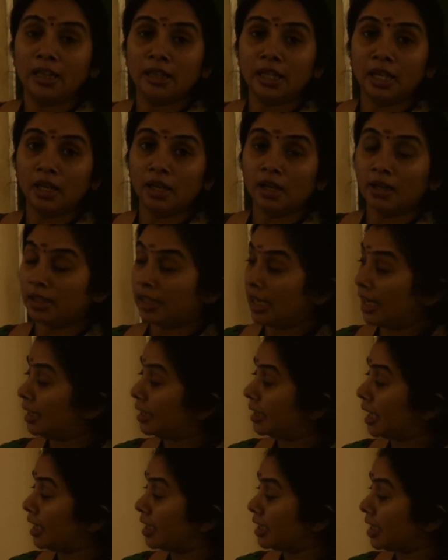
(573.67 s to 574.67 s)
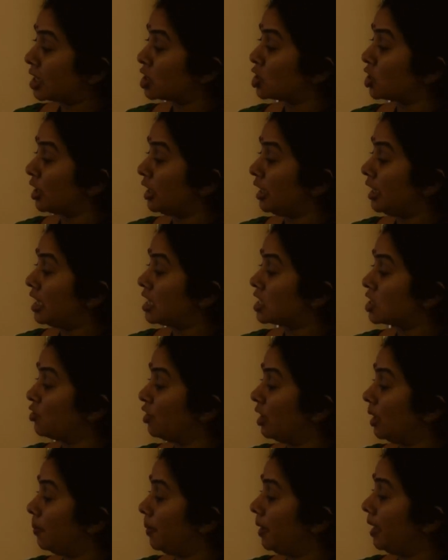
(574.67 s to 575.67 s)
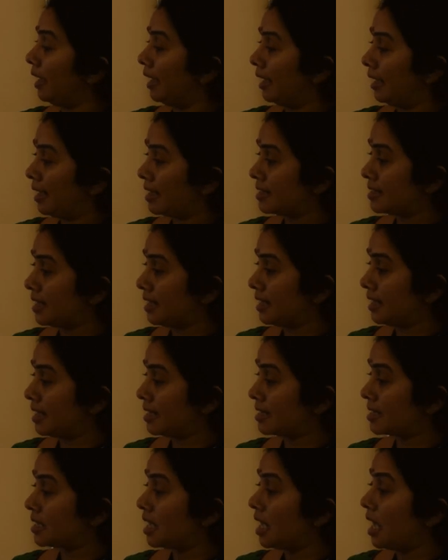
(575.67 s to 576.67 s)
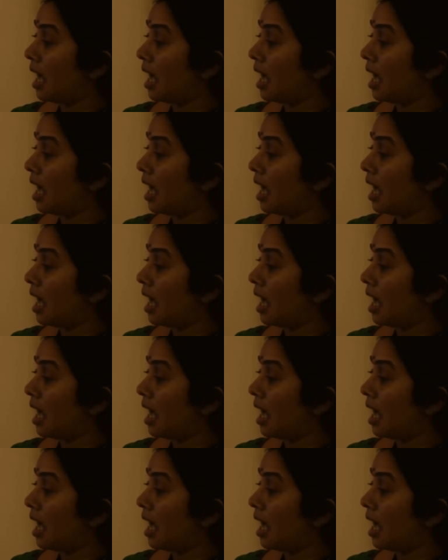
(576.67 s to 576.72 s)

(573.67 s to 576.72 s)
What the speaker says: the delta H released will be less and less.